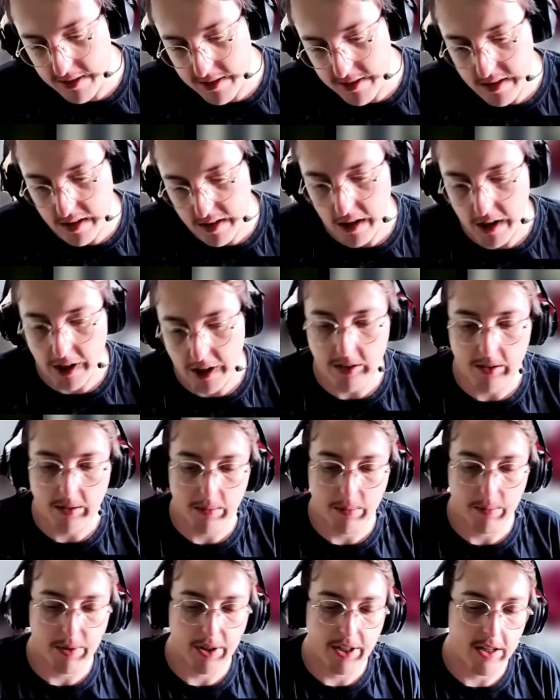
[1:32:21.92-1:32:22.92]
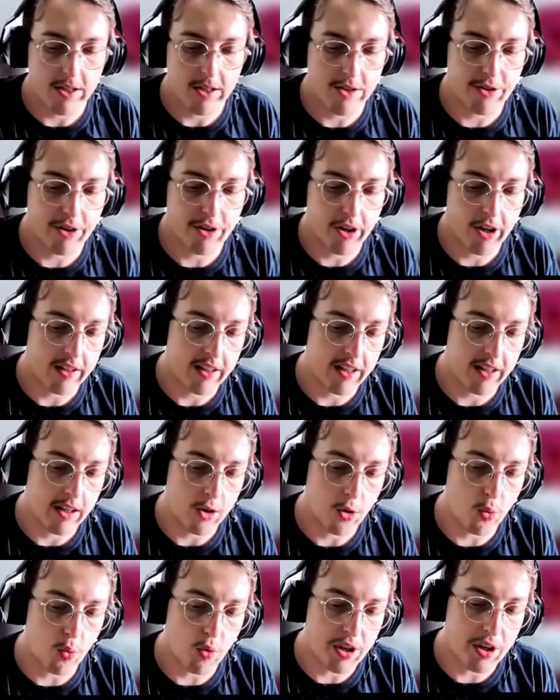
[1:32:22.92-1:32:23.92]
the start because you're not in
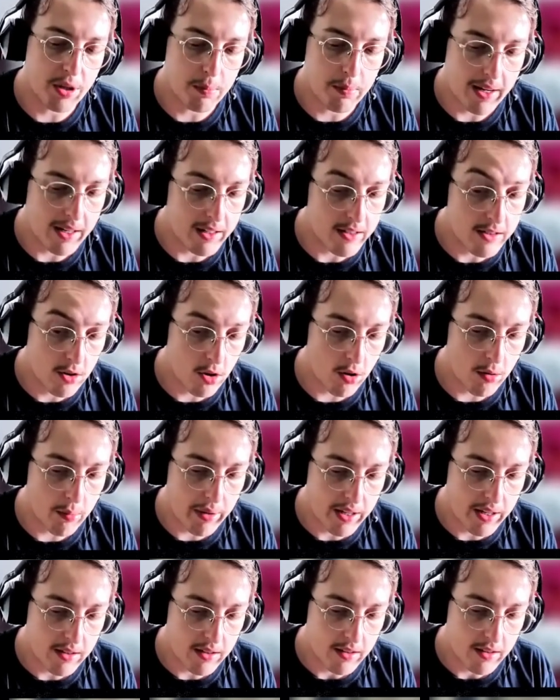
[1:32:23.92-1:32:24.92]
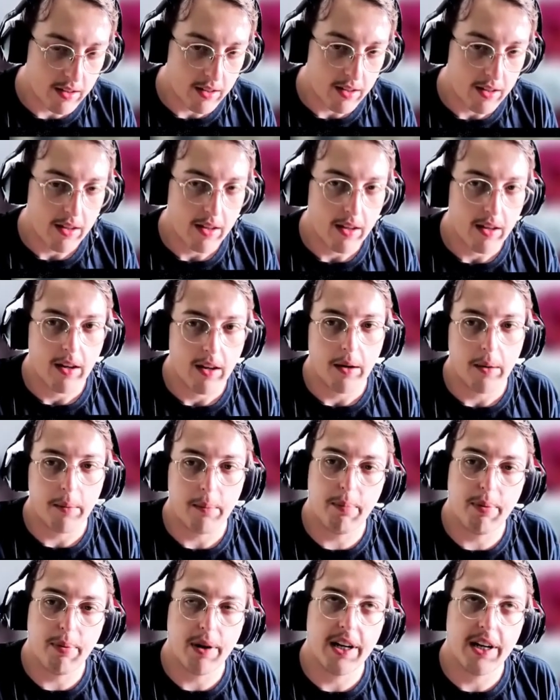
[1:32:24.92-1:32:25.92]
a grid-based combat,
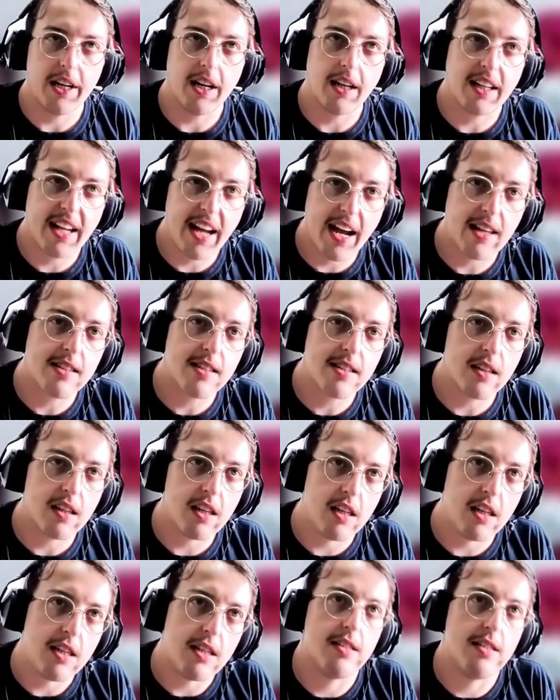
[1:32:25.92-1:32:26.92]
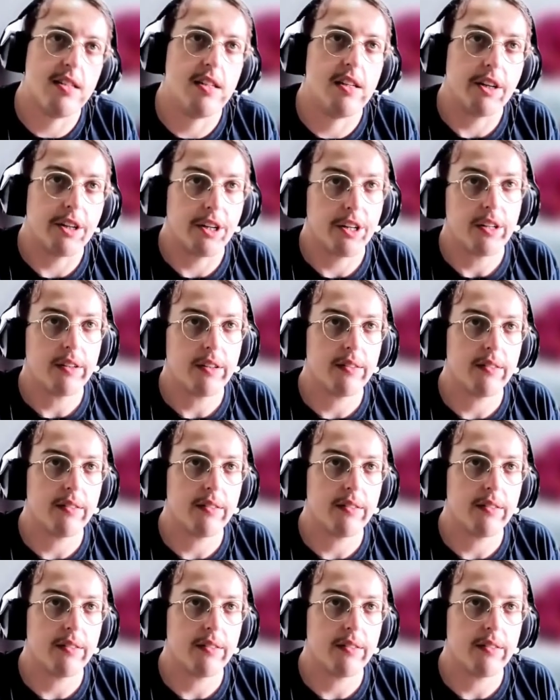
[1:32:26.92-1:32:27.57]
but it gets easier